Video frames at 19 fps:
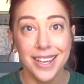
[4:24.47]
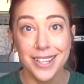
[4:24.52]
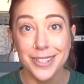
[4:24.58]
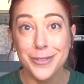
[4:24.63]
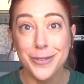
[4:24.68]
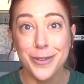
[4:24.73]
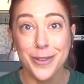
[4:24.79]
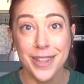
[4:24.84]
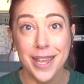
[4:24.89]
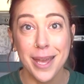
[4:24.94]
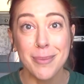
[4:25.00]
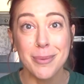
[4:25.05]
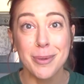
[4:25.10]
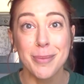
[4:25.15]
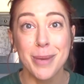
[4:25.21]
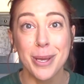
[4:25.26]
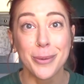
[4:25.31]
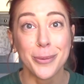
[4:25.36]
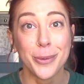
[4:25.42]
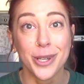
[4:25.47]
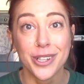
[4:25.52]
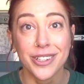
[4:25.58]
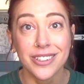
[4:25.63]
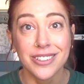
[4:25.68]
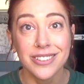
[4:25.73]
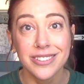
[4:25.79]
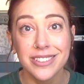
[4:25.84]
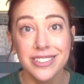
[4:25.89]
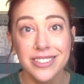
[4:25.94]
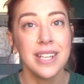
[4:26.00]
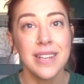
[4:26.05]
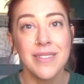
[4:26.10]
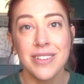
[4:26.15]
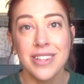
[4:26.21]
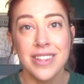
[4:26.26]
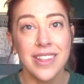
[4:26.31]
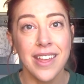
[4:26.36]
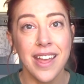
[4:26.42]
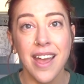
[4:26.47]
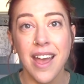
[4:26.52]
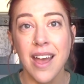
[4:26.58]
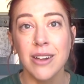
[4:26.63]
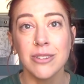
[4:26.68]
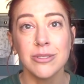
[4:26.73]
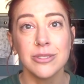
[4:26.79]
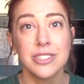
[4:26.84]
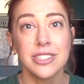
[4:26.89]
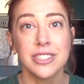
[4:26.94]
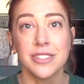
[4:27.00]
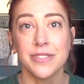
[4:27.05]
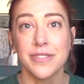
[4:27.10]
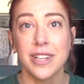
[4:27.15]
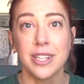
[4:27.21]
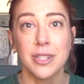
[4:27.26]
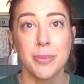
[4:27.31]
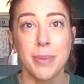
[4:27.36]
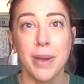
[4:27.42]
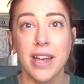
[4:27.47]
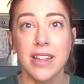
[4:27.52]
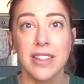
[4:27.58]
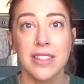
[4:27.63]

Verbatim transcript: and for the MMA world. He never set out to develop